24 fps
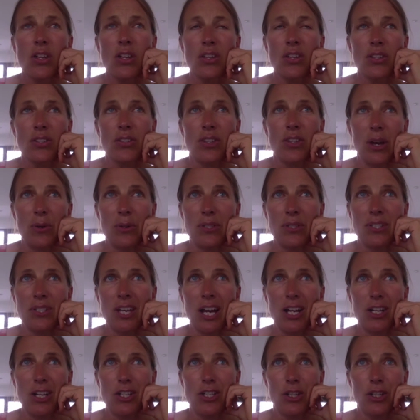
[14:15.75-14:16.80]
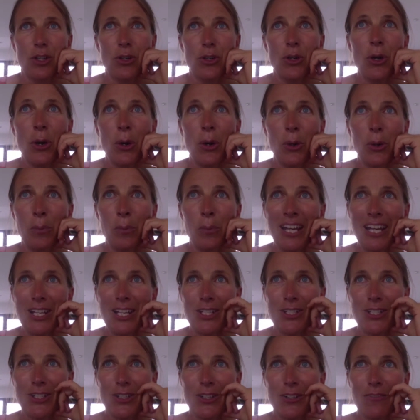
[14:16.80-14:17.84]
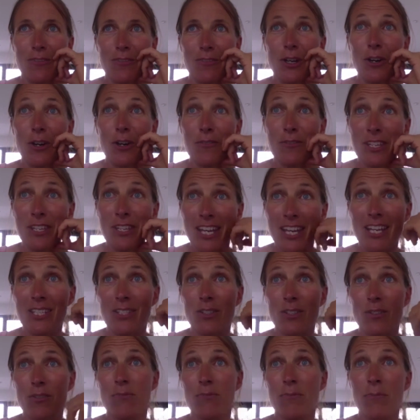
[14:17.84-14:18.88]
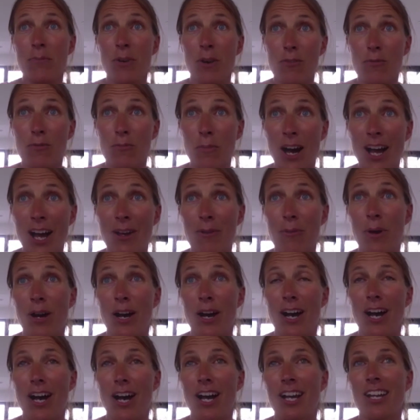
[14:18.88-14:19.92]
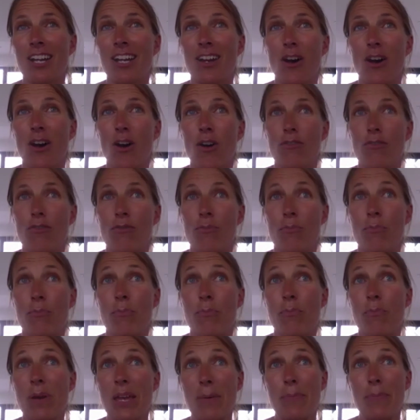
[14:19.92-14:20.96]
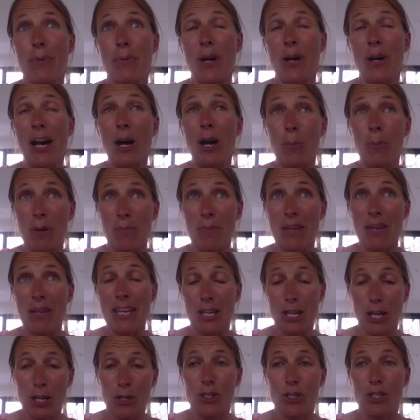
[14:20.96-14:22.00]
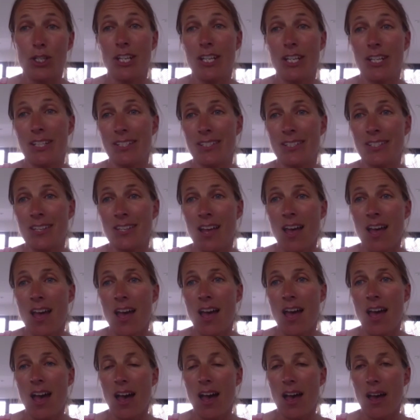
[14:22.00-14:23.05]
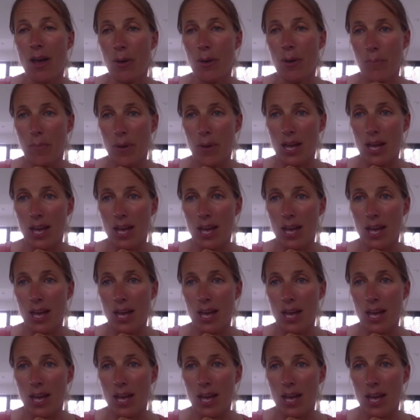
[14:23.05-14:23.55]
so it was such a culmination of a lot of years of my work, of people helping me, coaches, and